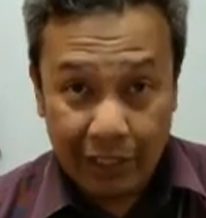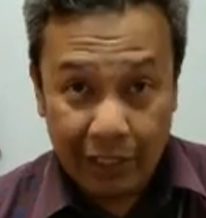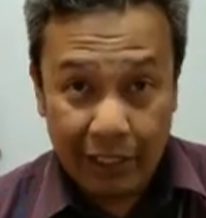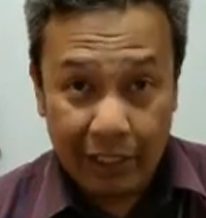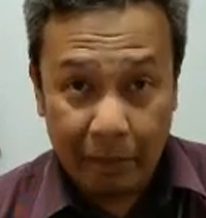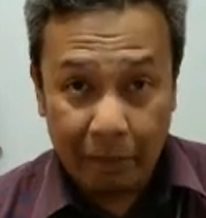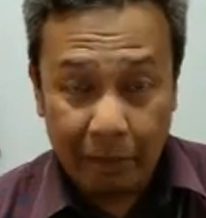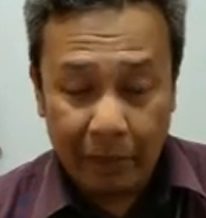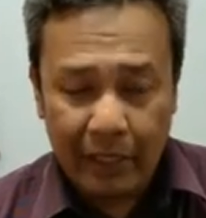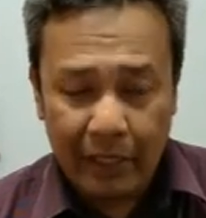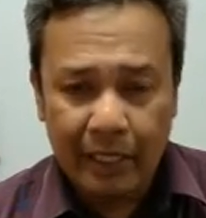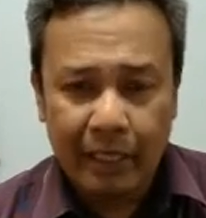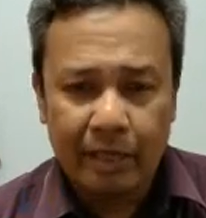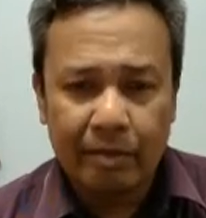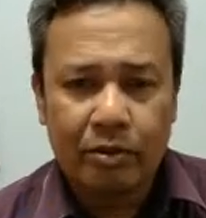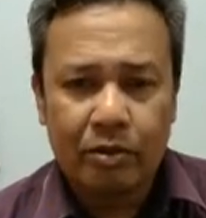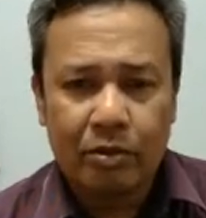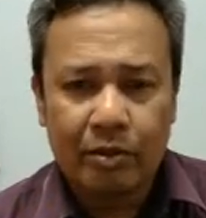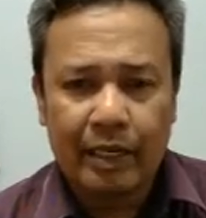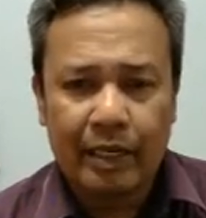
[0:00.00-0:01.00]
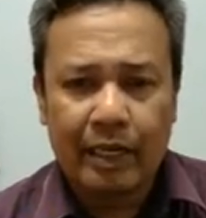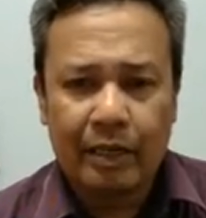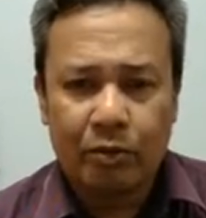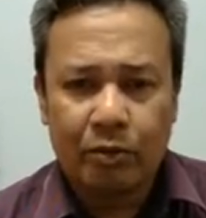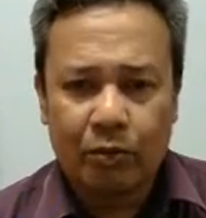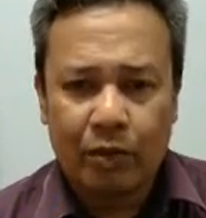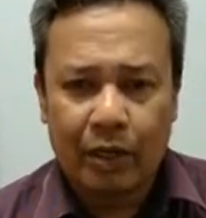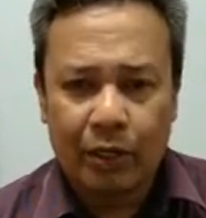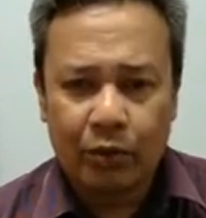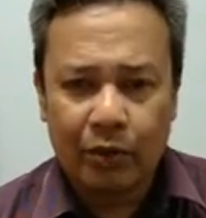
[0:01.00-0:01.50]
just the medium, so
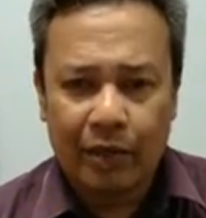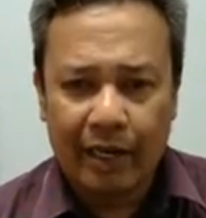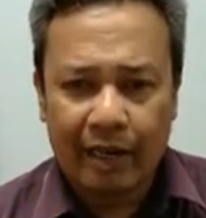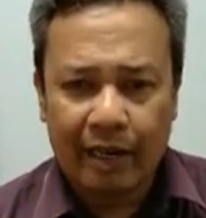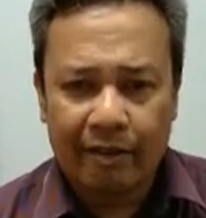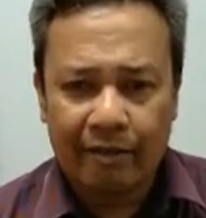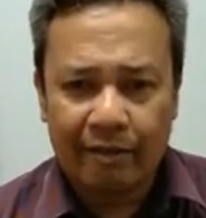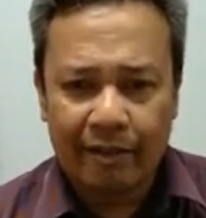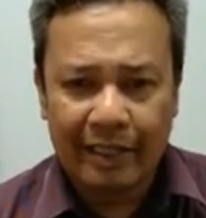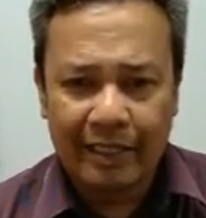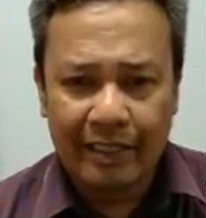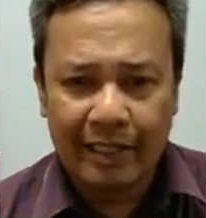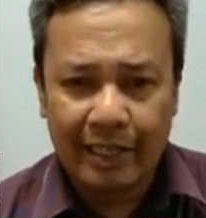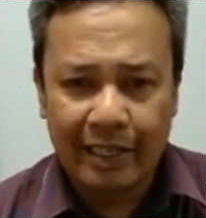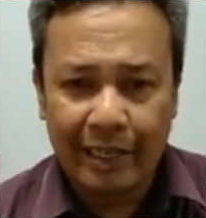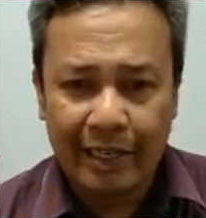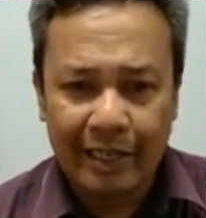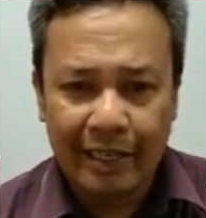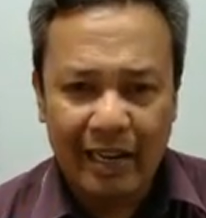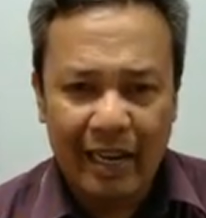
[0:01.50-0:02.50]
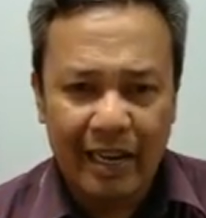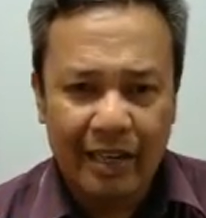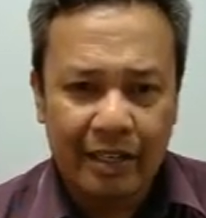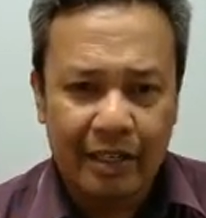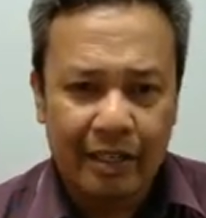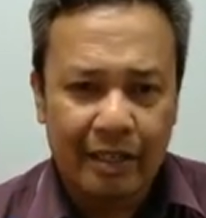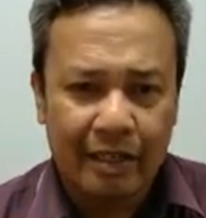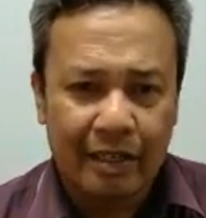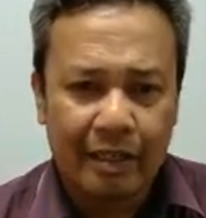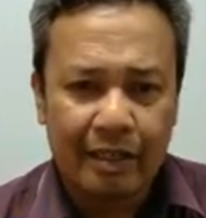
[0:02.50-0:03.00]
that what you have is a
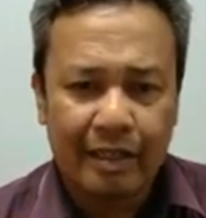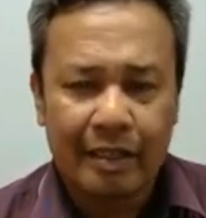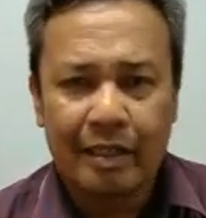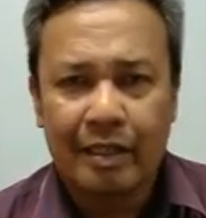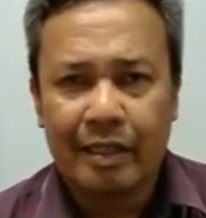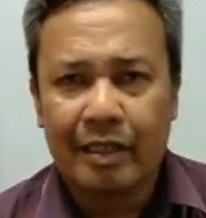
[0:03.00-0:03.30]
gradient